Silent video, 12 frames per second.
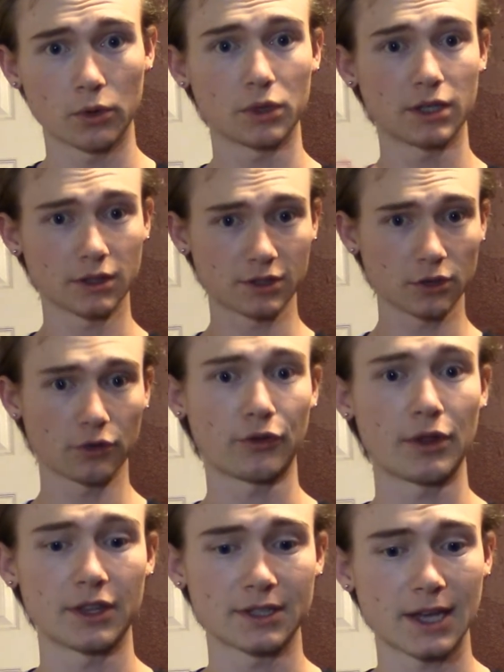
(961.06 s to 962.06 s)
we can still
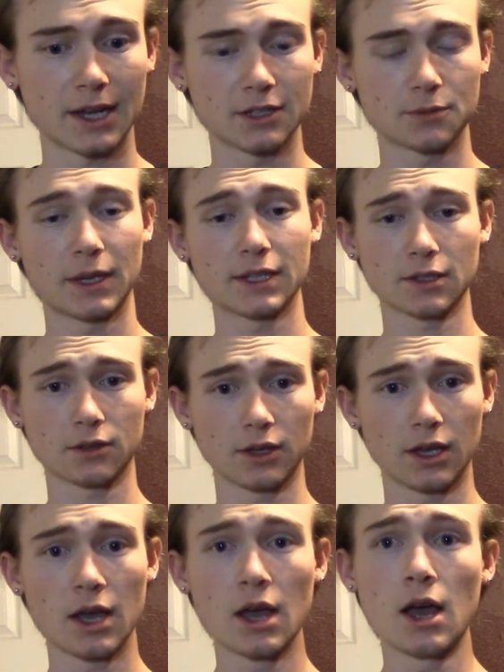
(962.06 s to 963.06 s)
fund the site is
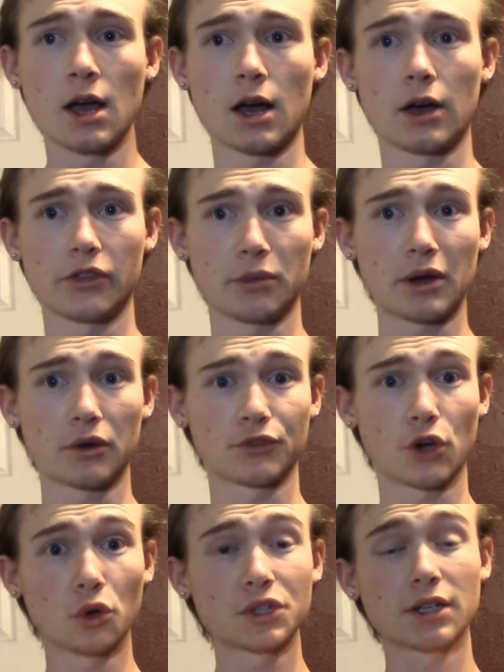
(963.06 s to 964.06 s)
basically the amount of
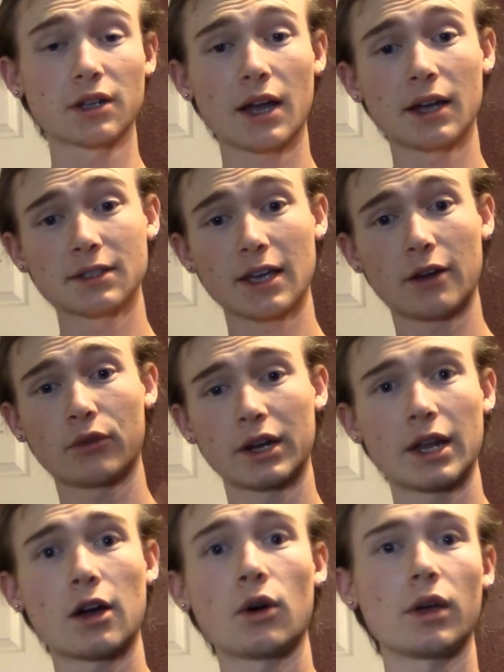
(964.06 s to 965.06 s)
coaching clients I have right
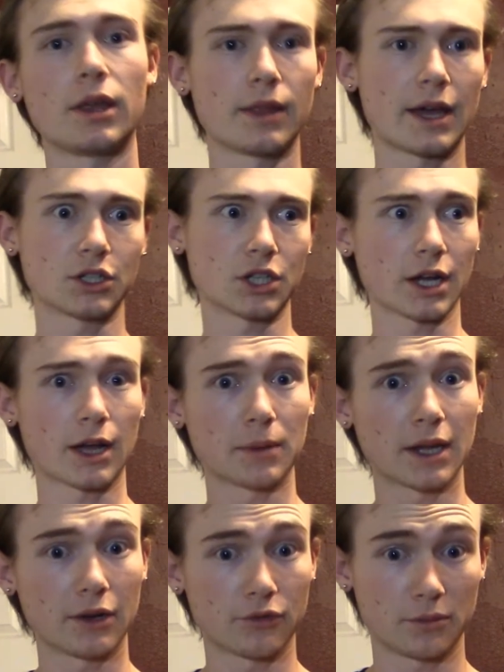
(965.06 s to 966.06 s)
now and that check I'm
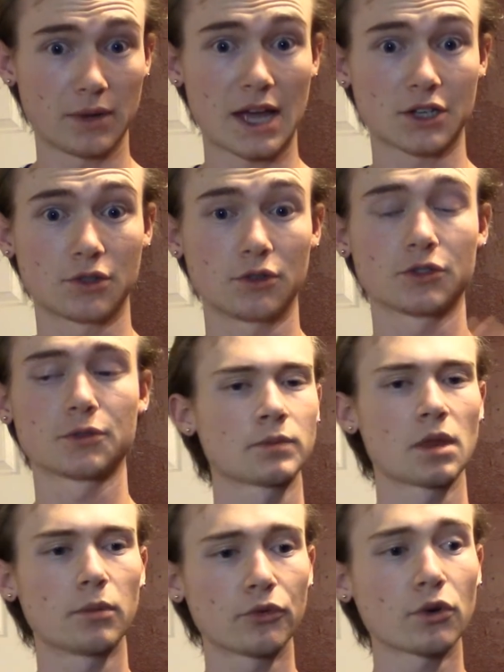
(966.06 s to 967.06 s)
getting from Nationals.
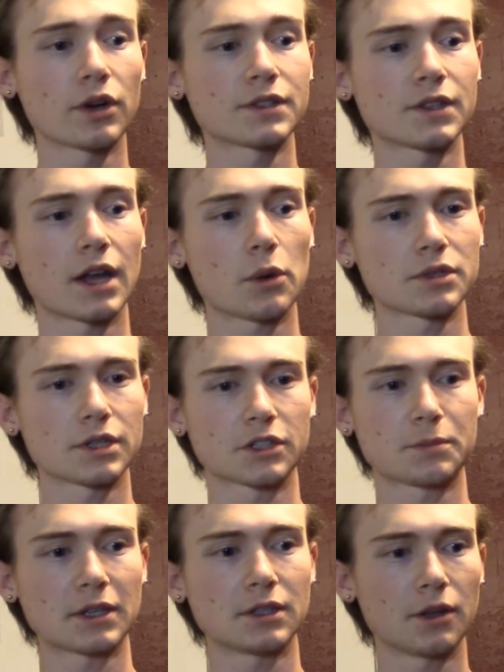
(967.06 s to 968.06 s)
Before I said I wasn't
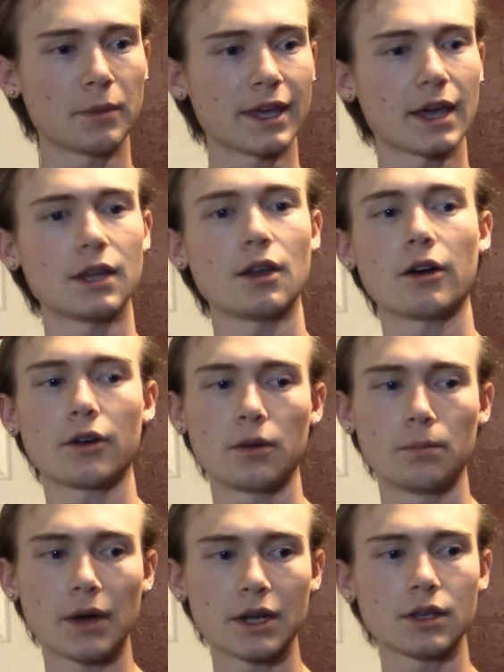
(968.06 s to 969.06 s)
expecting to make any
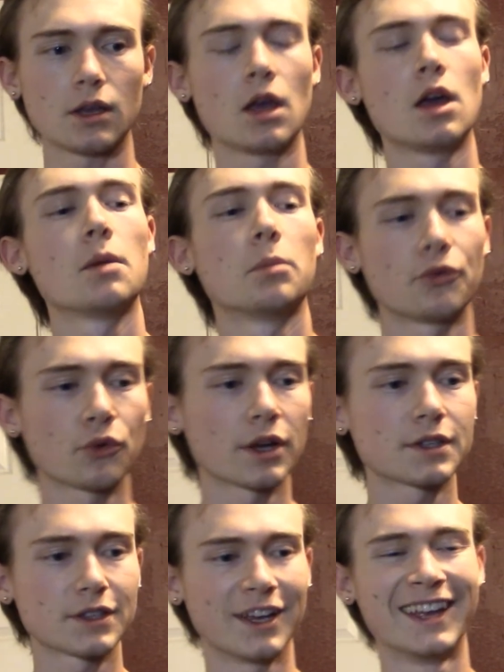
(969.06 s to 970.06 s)
money. Before I
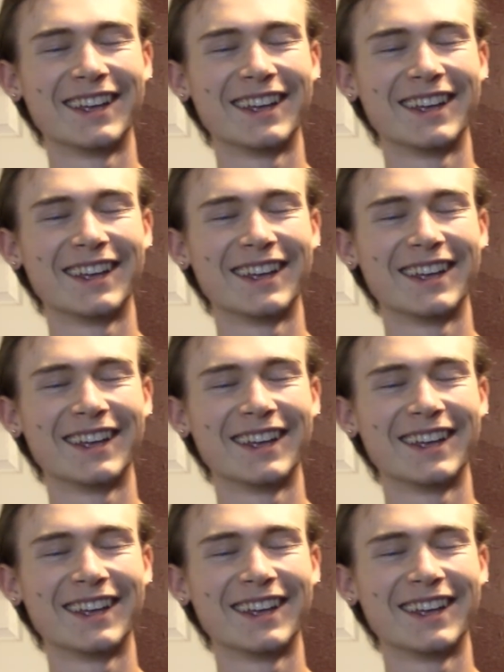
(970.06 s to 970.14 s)
said